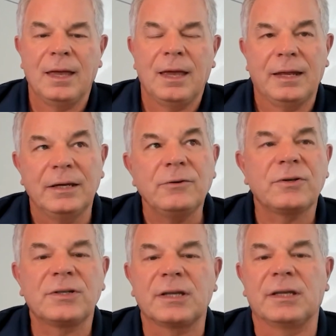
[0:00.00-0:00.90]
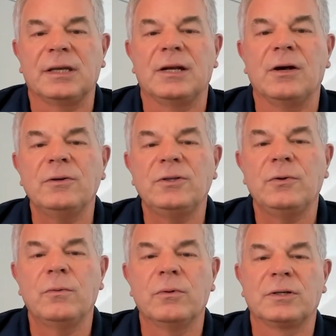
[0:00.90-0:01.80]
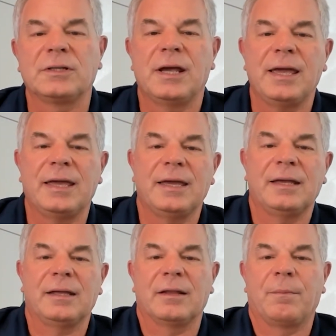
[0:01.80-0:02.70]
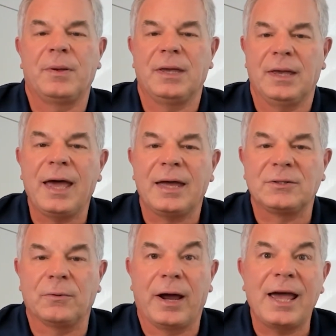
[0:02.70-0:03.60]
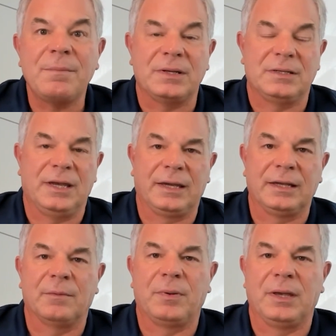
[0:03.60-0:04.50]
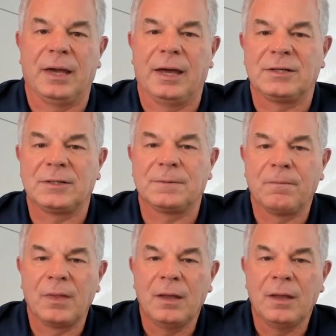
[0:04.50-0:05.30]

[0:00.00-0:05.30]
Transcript: And interestingly, those who were taking the PS or had been taking the PS